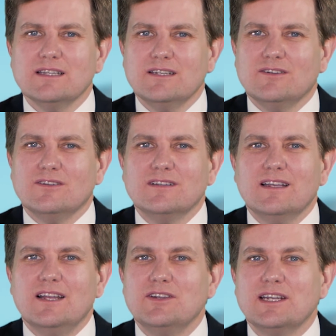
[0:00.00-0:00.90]
little
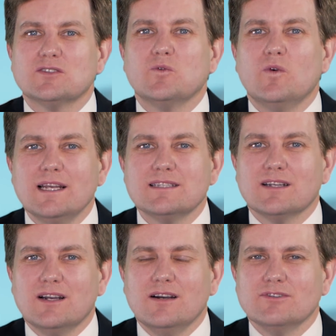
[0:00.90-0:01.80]
and you get twice
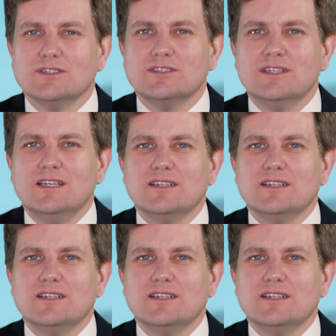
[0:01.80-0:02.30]
the coverage.